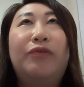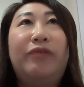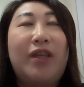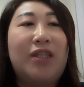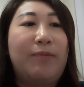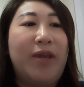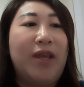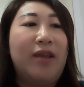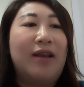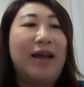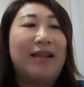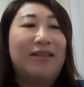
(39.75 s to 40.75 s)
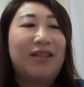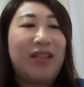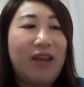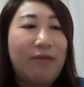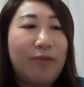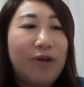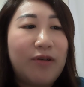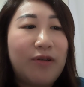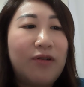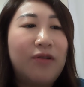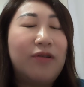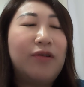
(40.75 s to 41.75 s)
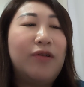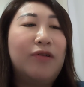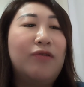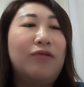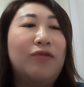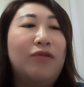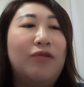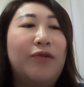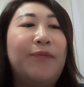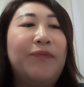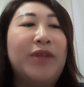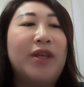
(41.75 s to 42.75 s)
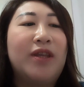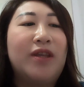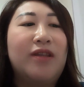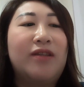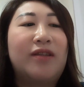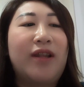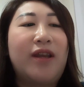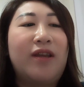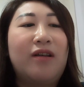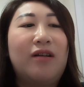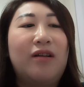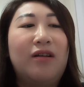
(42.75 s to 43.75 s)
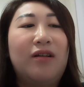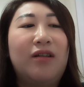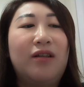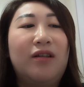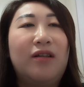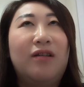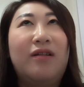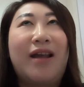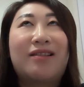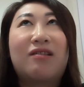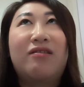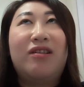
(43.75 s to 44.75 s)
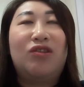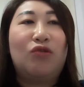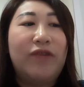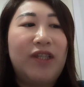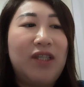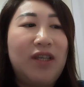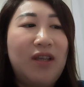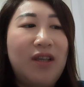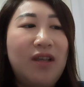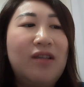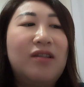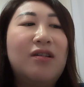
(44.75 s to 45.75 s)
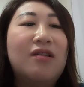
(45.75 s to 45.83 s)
things being unstable, or it's like the asker is overseas,